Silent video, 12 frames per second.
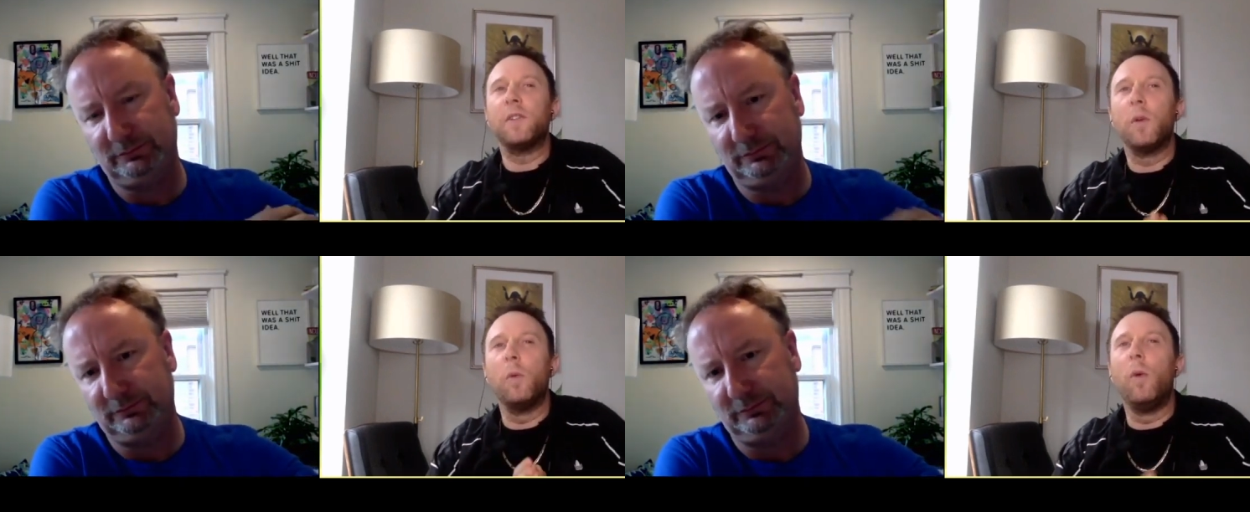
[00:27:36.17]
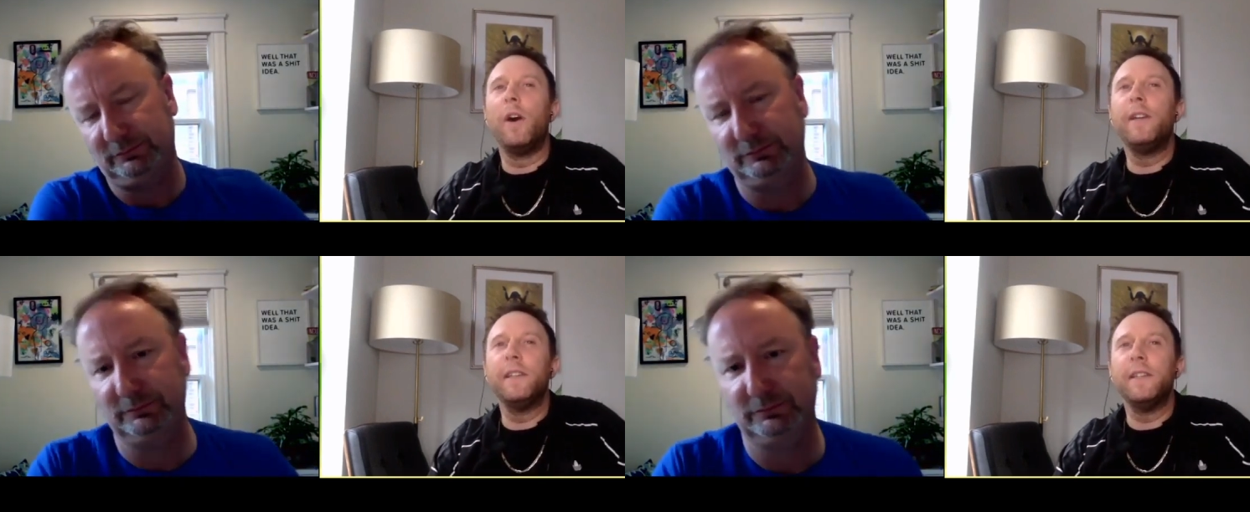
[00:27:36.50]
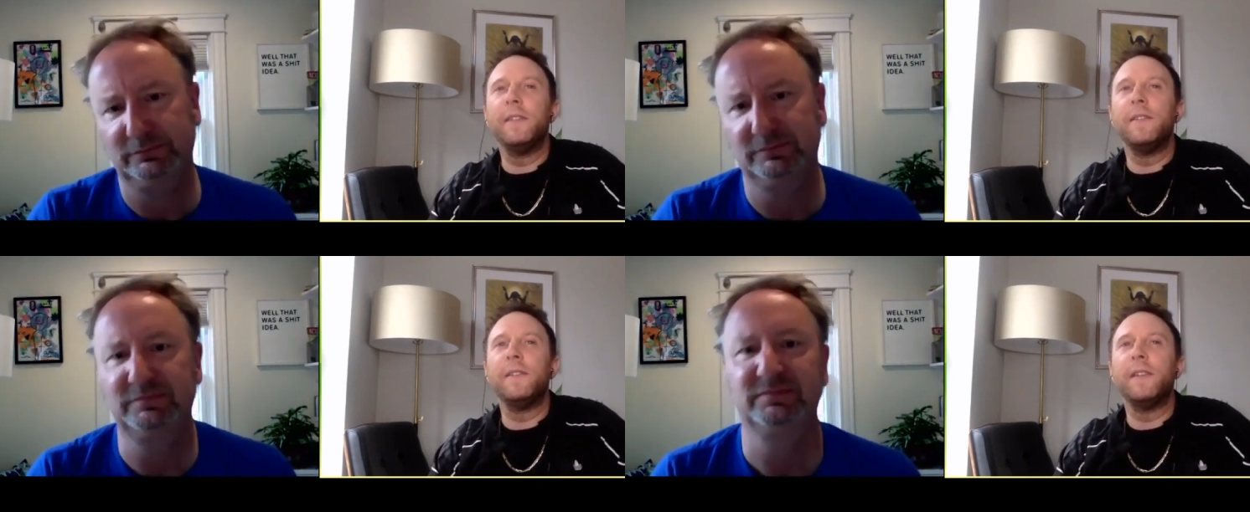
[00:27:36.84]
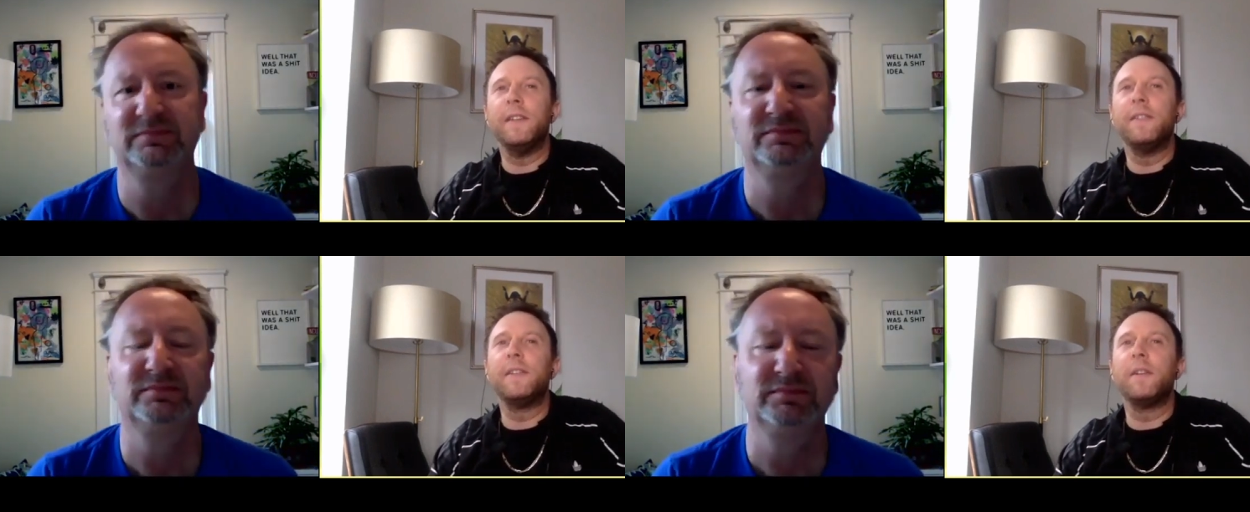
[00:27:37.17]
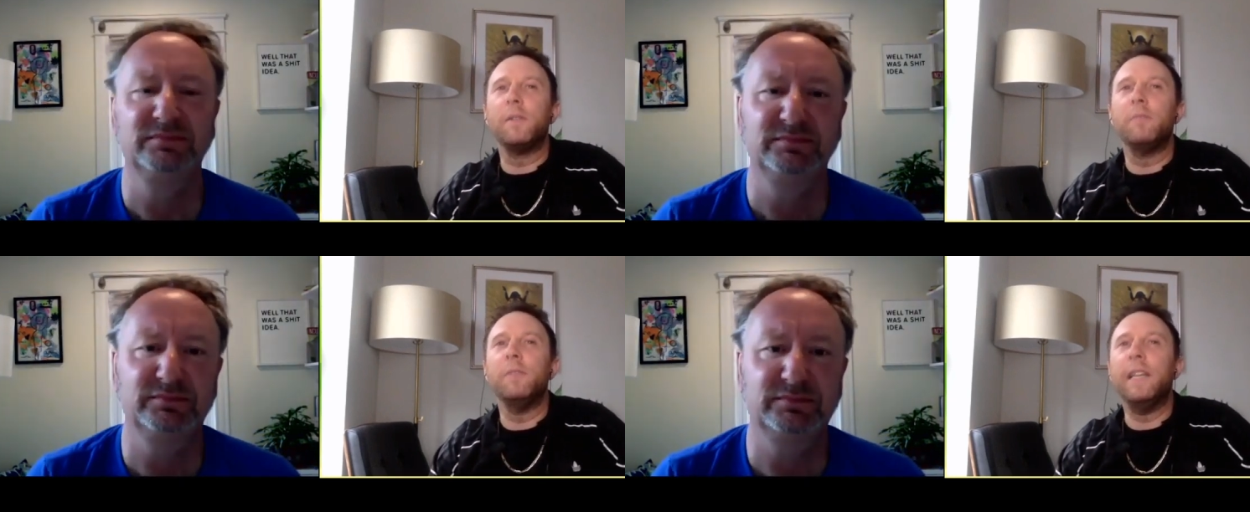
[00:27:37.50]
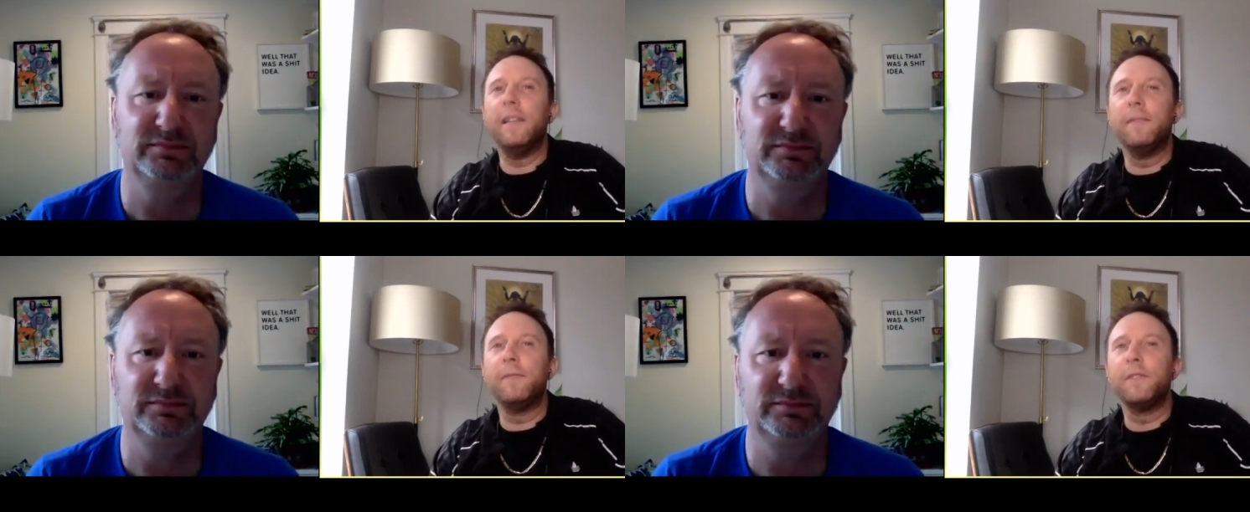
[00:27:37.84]
Speaker 1: So one is is there a
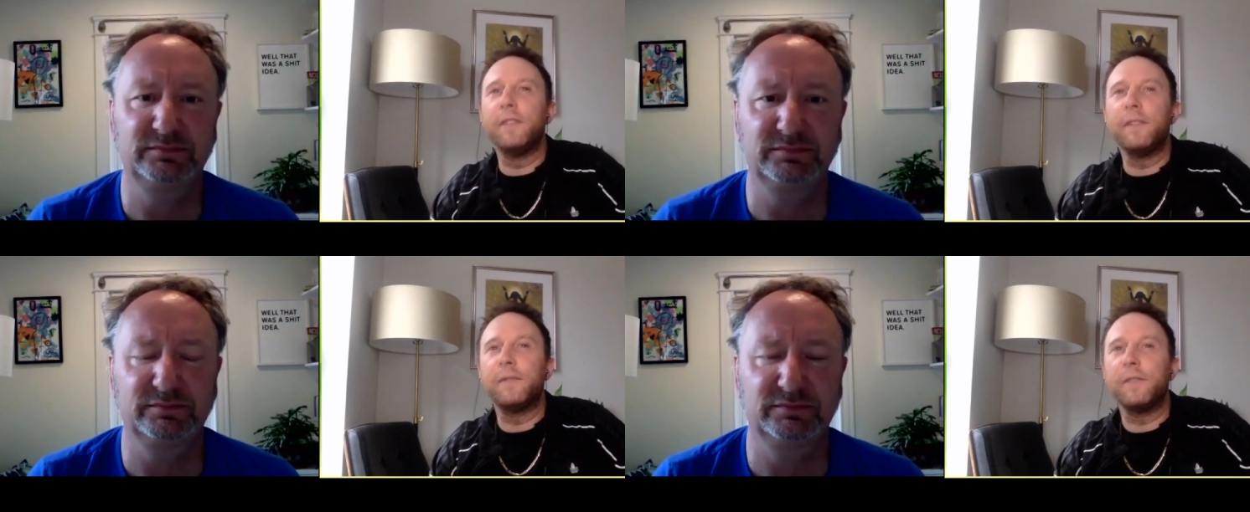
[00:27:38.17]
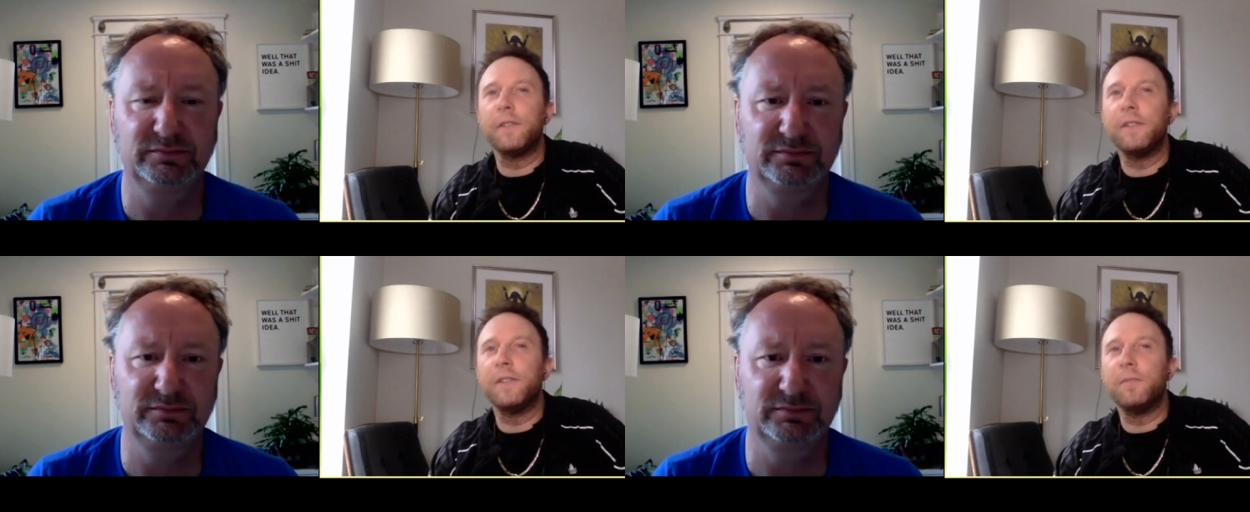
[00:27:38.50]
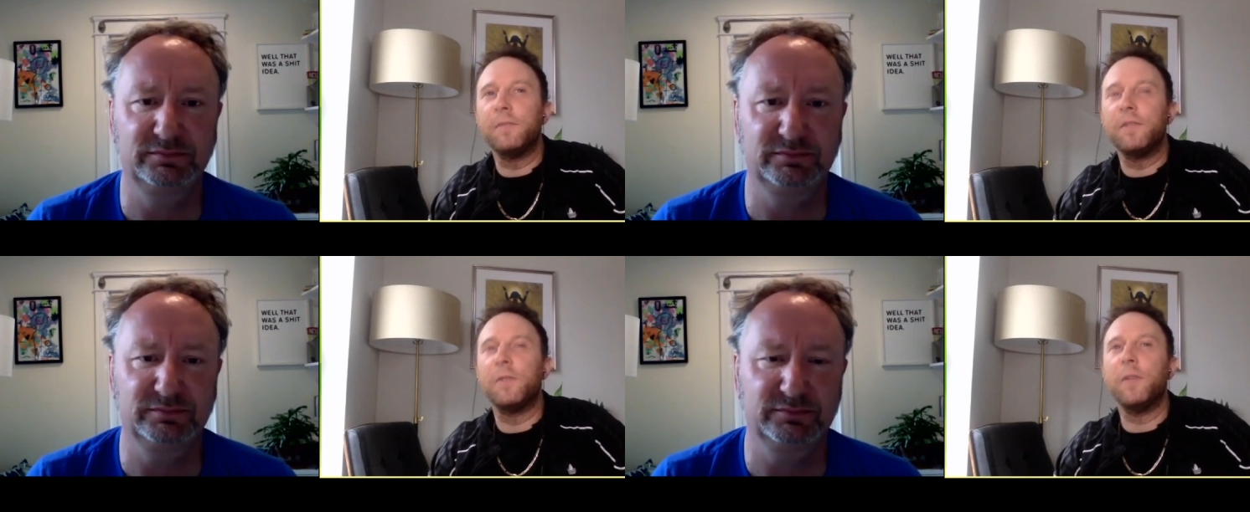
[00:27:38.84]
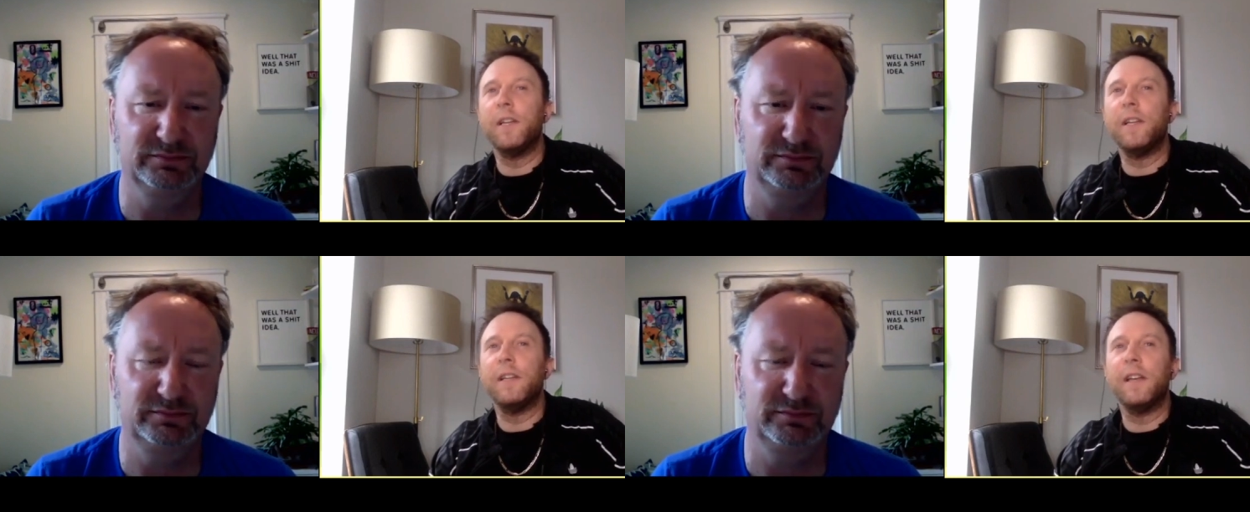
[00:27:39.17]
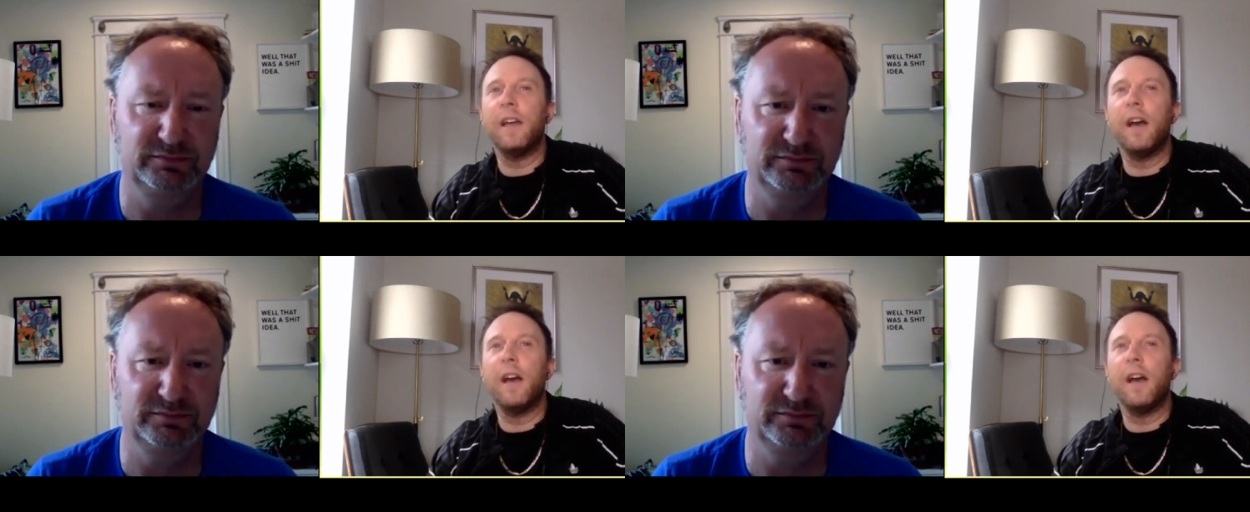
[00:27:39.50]
meaningful difference between